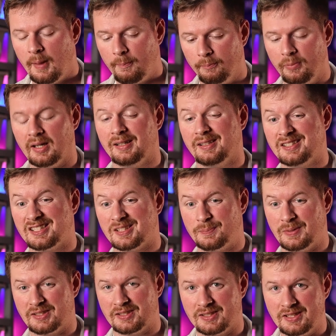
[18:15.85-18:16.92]
but
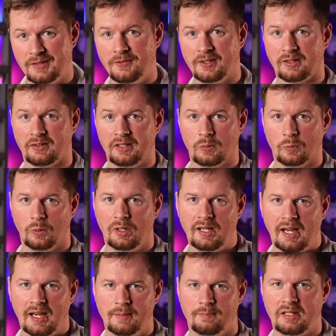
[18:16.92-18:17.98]
specifically
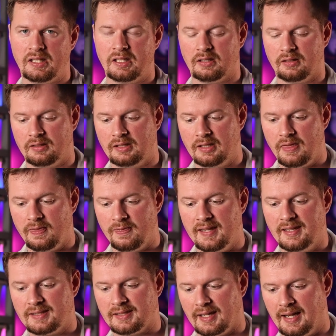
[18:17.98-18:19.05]
what I mean on
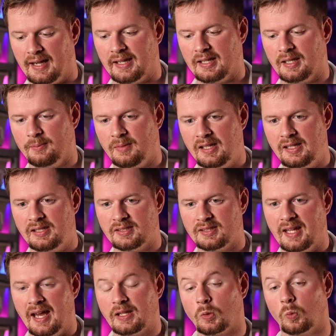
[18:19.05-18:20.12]
this item is
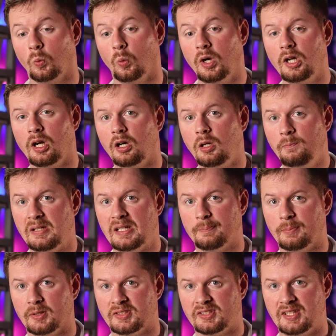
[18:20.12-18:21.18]
that what are
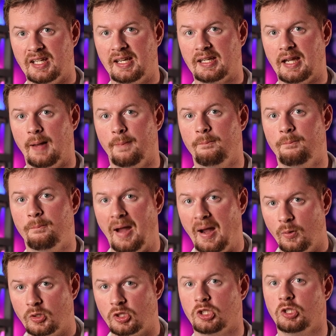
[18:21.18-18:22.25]
people saying
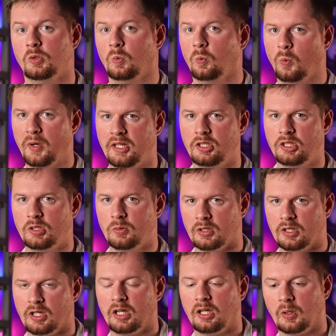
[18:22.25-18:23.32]
about you when you
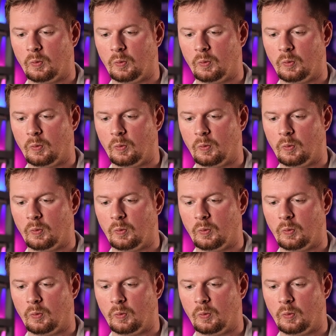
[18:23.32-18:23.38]
are not